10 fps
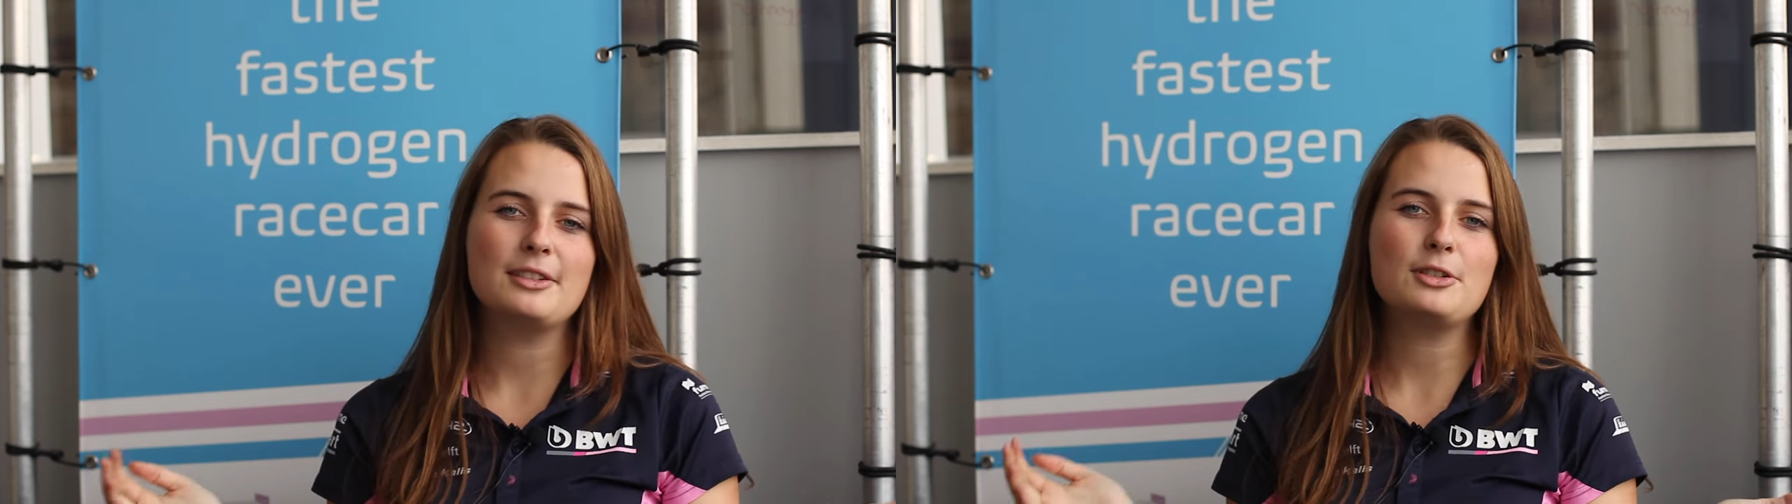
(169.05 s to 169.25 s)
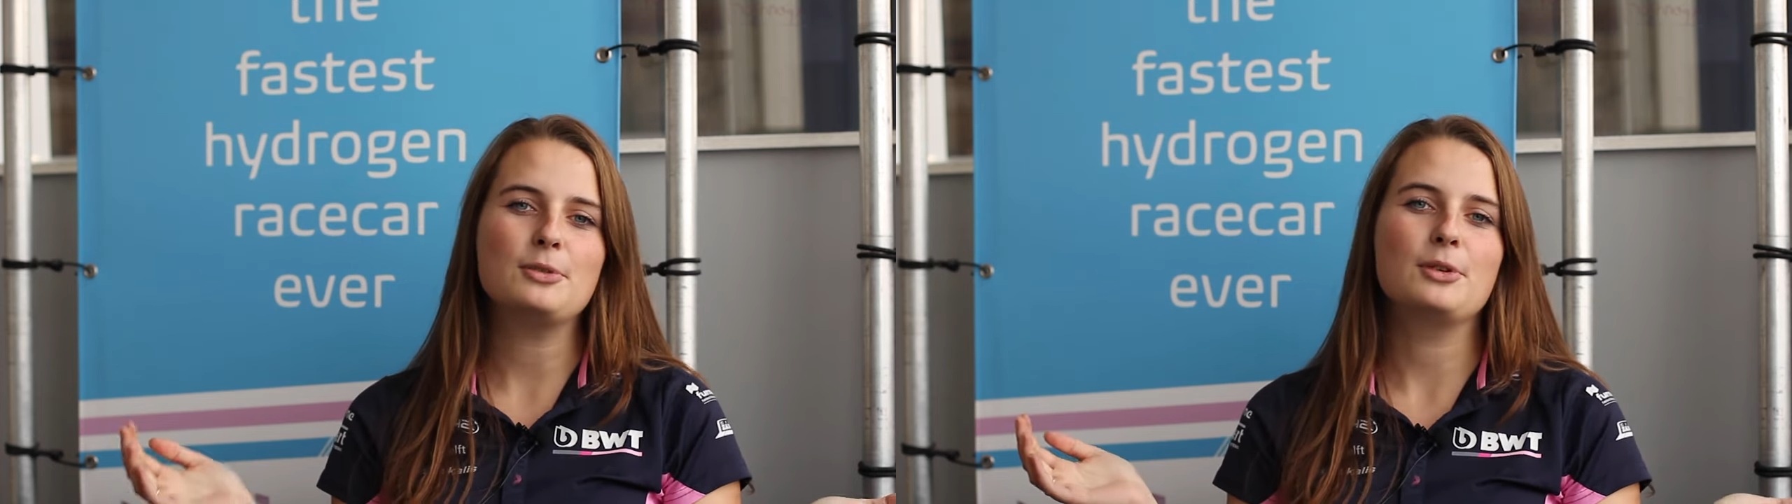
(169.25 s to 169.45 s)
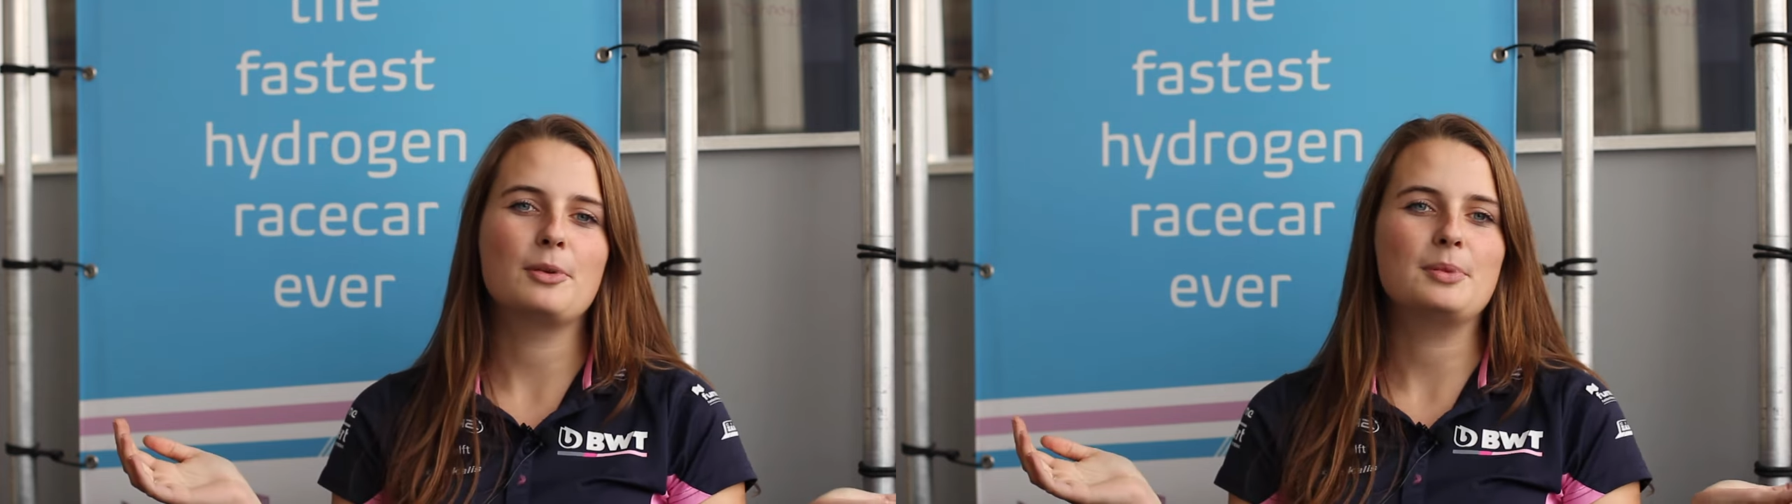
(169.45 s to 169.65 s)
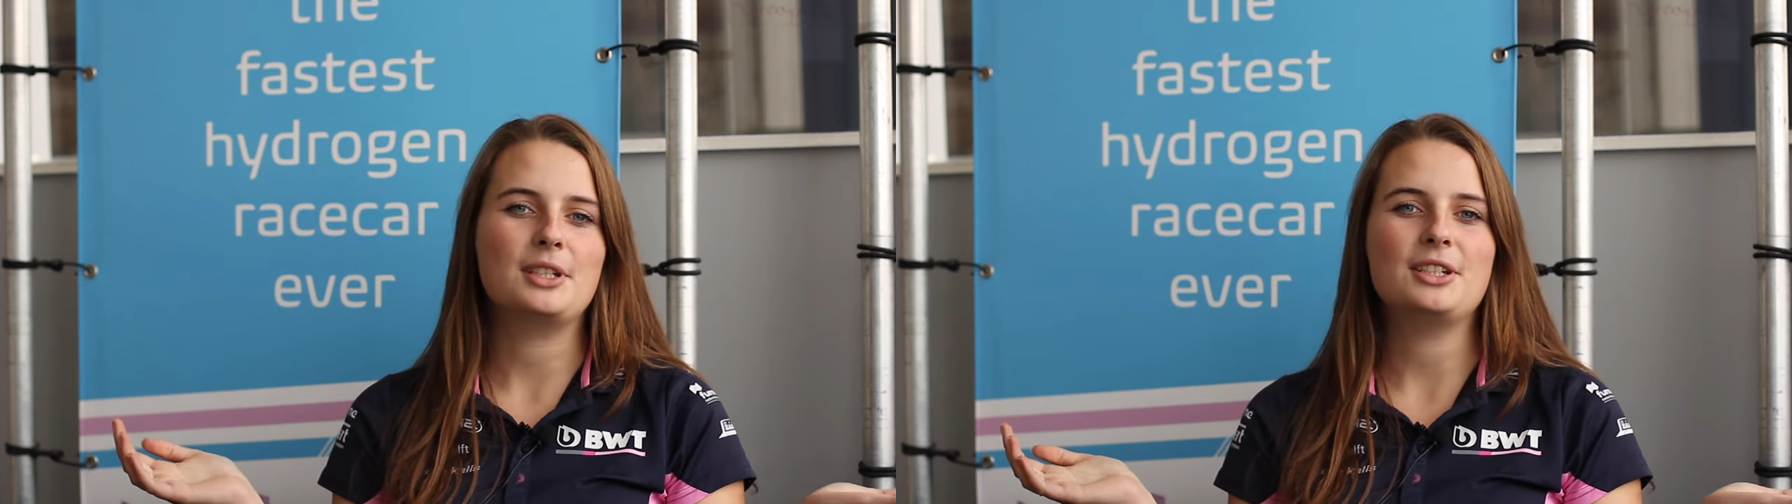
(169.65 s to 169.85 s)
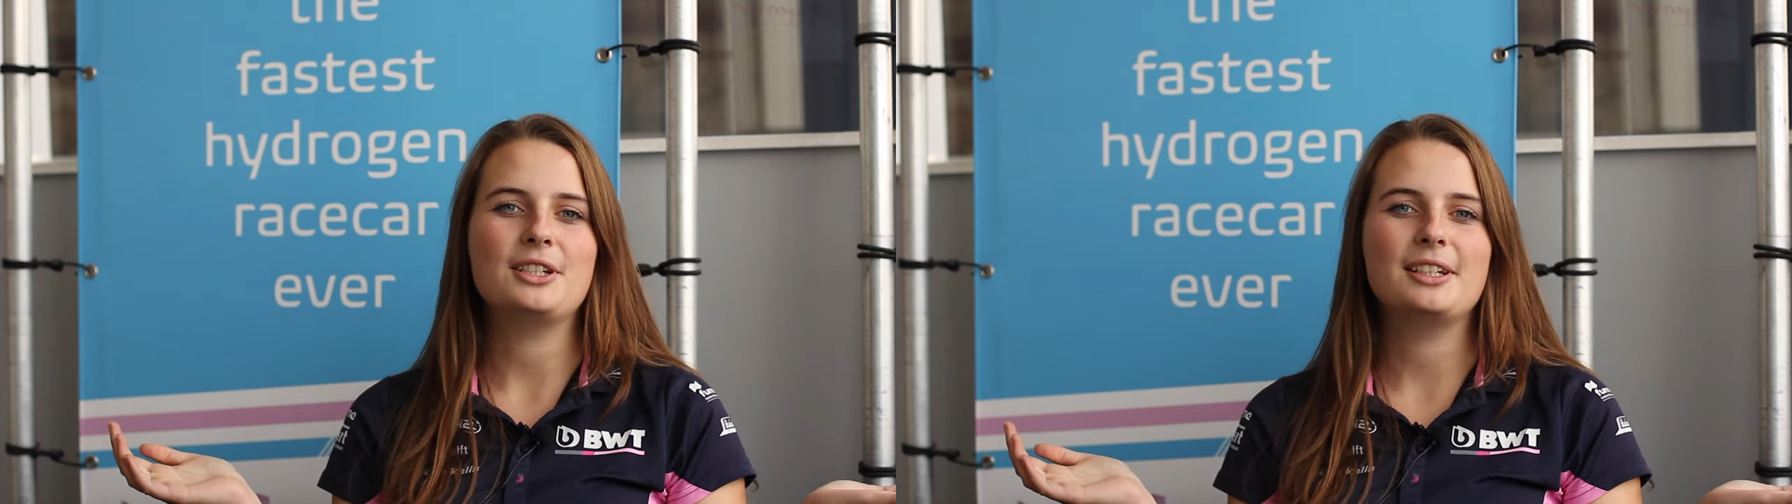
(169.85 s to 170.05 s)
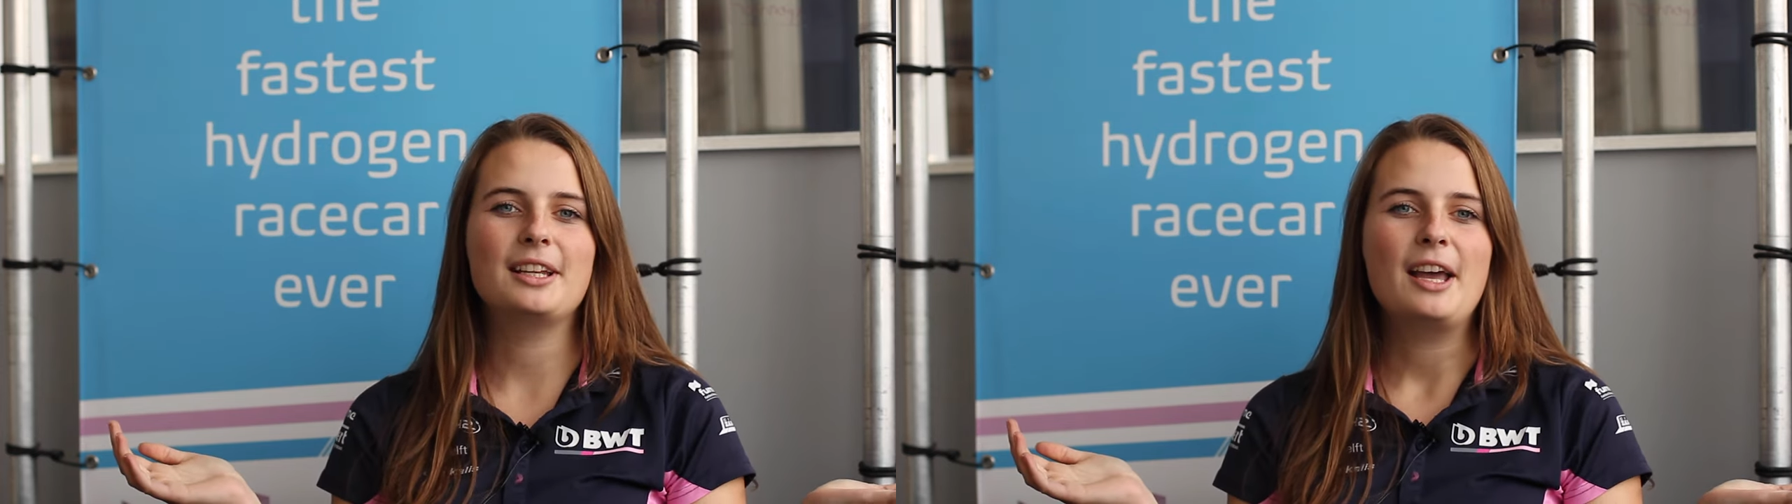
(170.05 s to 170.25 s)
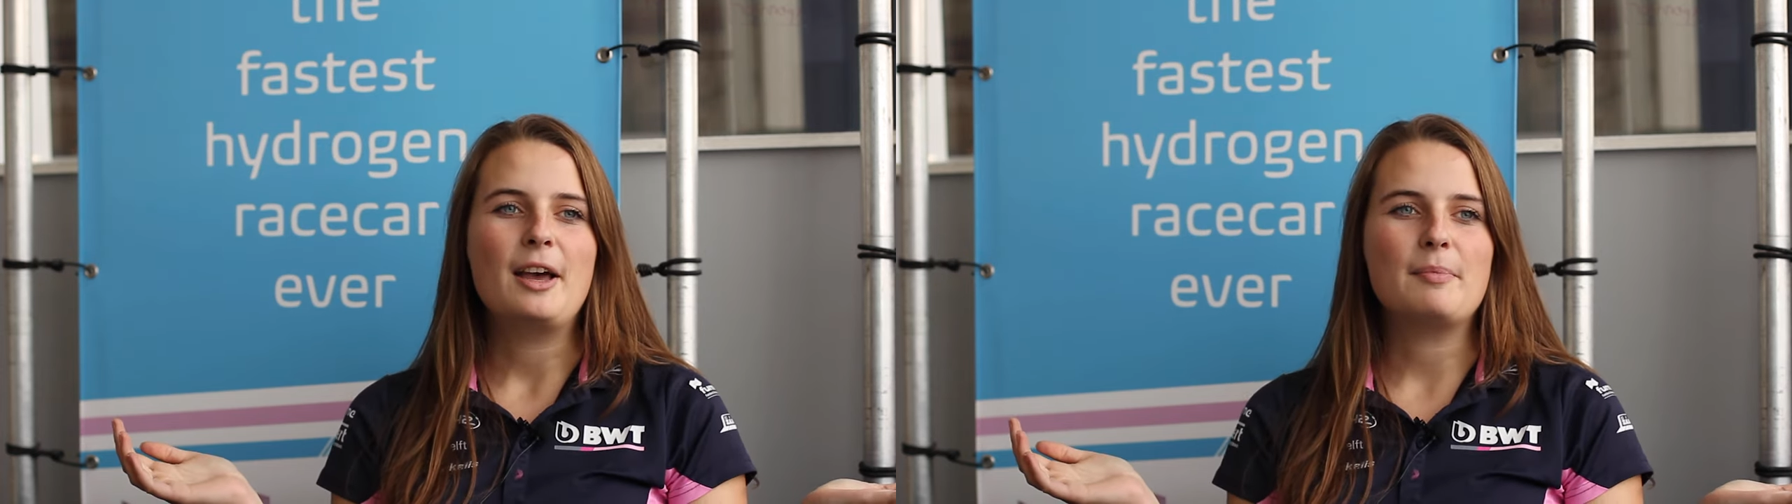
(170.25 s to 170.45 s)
in a student competition,